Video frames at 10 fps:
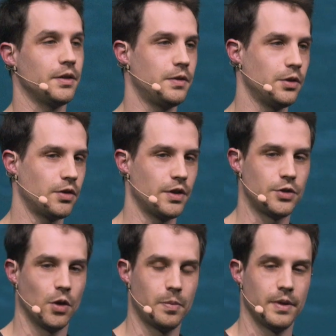future is
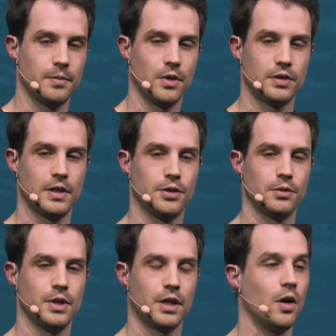open mostly
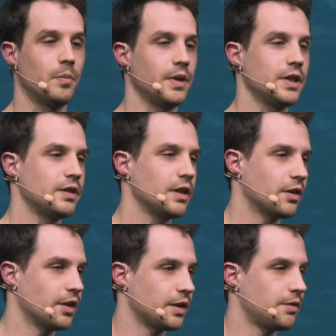to the companies that are
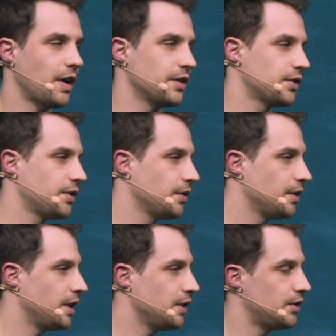going to trust
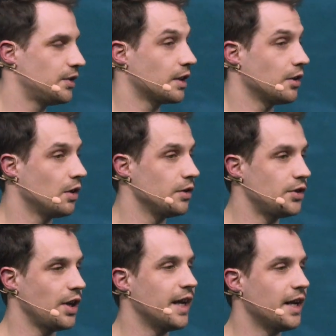this
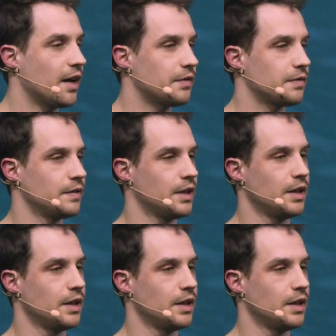technology enough